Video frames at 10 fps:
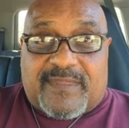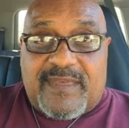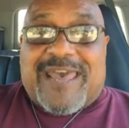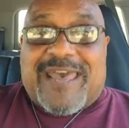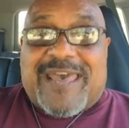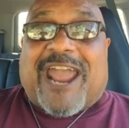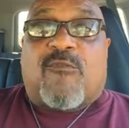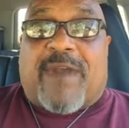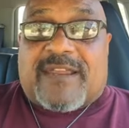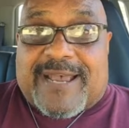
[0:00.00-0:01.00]
I
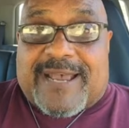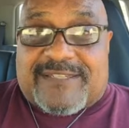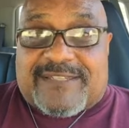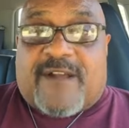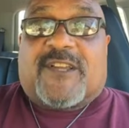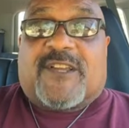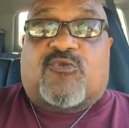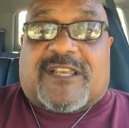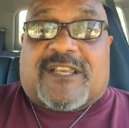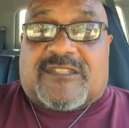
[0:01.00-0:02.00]
recognize the
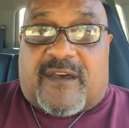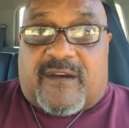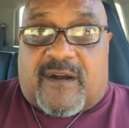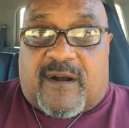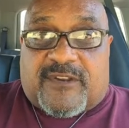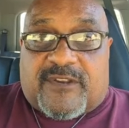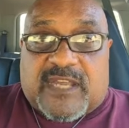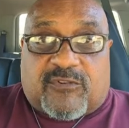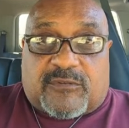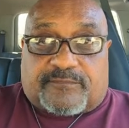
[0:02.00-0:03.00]
tricks of the
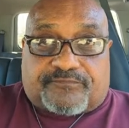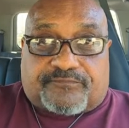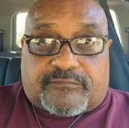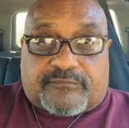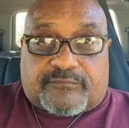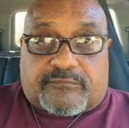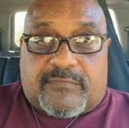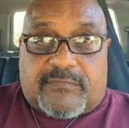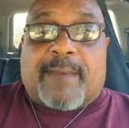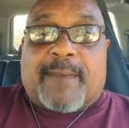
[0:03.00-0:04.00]
devil
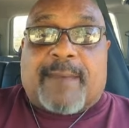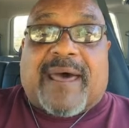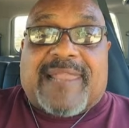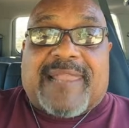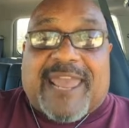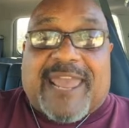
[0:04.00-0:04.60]
in my life.